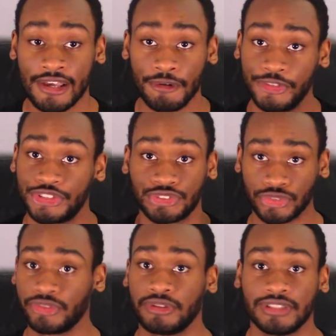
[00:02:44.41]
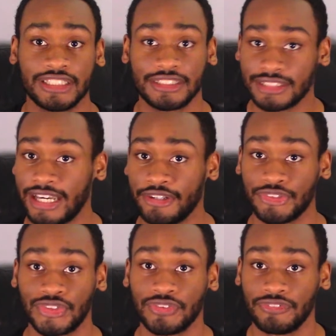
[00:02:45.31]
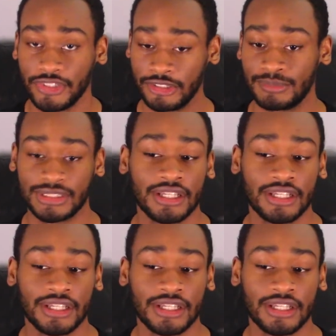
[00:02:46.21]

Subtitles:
was thoroughly Snyder's films.